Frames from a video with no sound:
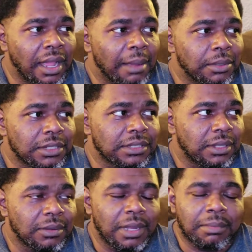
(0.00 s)
I'm going to
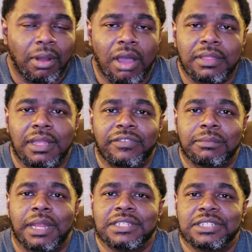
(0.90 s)
soak up all the
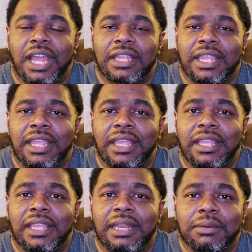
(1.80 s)
information I
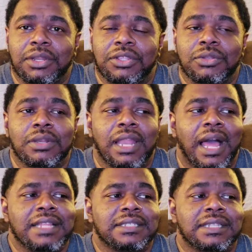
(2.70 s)
can, and I'm going to
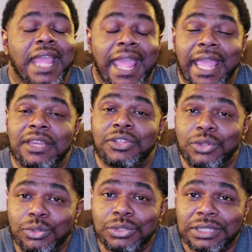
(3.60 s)
utilize it and
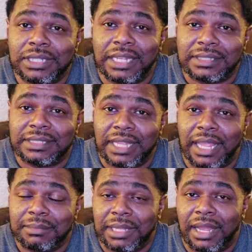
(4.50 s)
use it at the
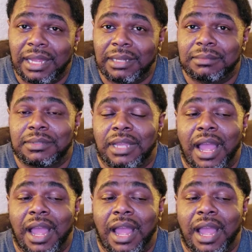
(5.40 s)
same time.